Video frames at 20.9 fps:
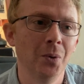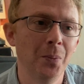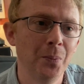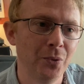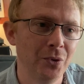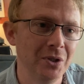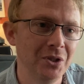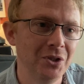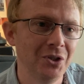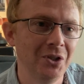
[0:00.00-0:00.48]

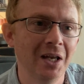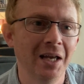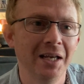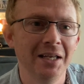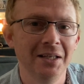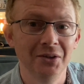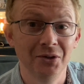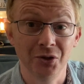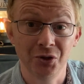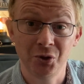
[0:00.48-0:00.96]
do
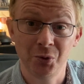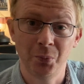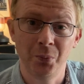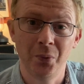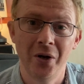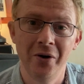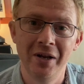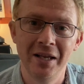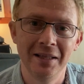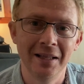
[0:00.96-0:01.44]
appreciate the
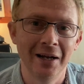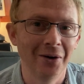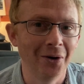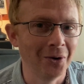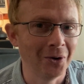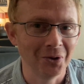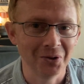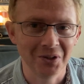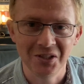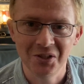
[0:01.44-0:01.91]
spirit
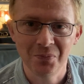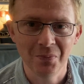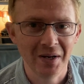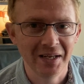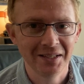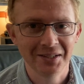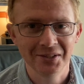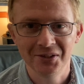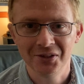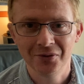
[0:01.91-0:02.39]
that all
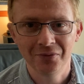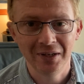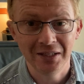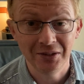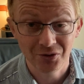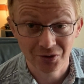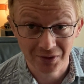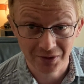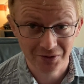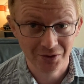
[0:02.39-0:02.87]
these makers
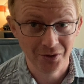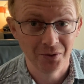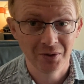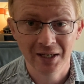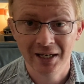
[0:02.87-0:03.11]
have entered,